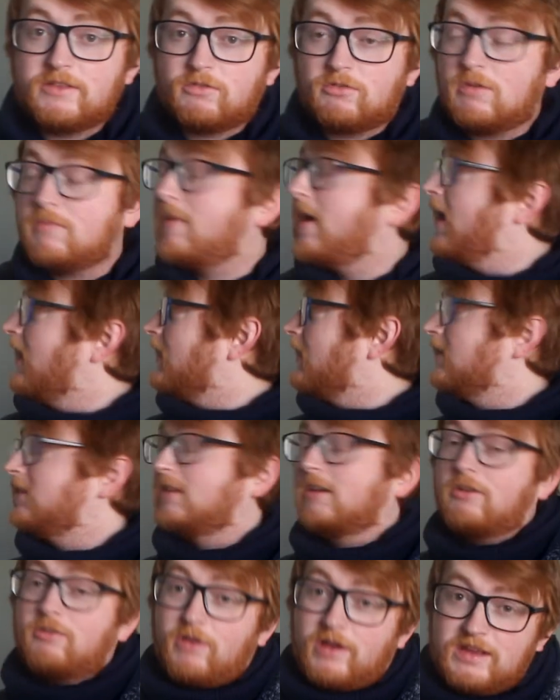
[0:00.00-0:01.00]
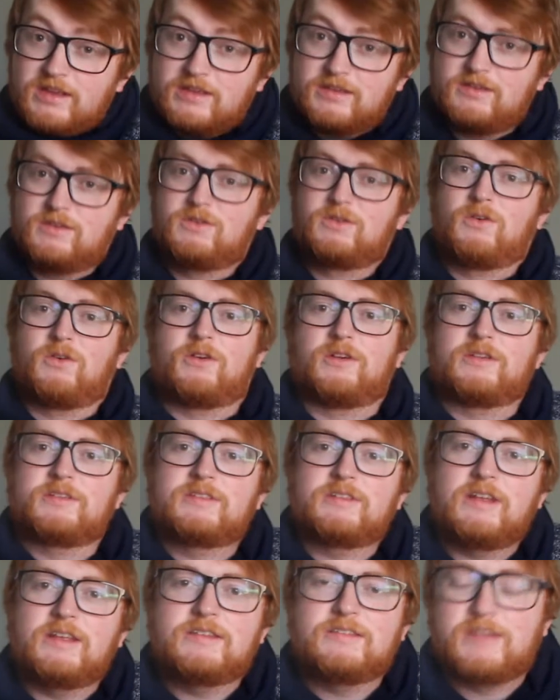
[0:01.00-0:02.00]
that we're back in the great indoors,
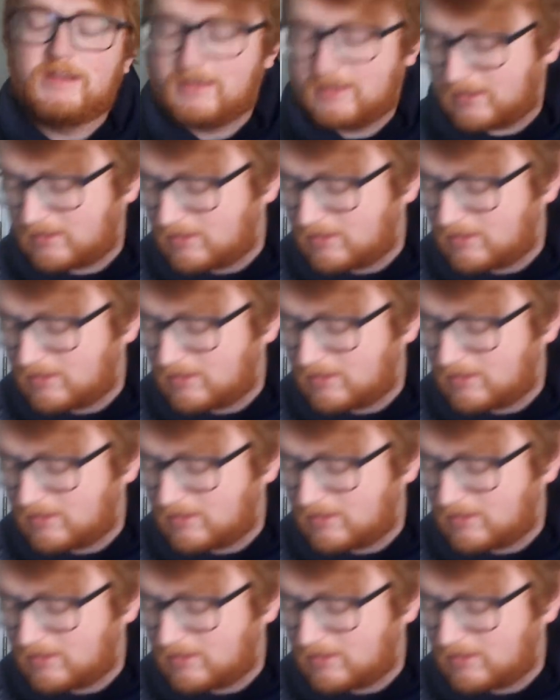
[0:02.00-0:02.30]
let's take a